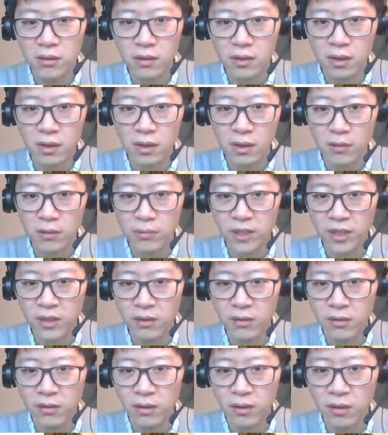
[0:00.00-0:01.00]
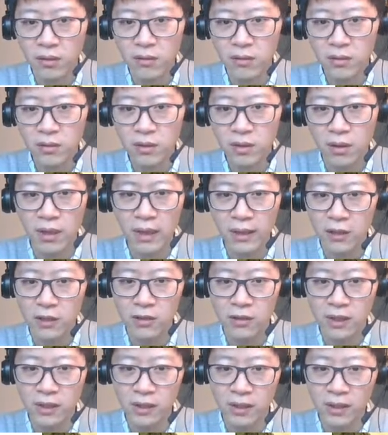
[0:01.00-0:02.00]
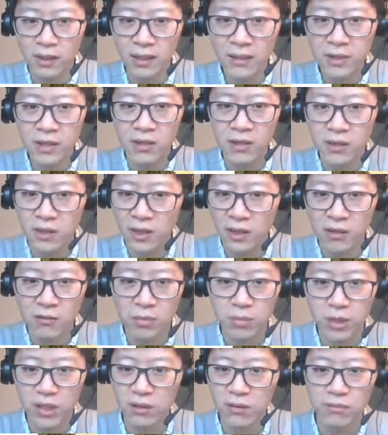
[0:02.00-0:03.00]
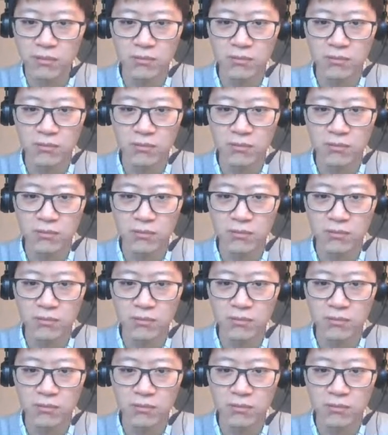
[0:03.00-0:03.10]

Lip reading: a little bit lighter than the left-hand side, but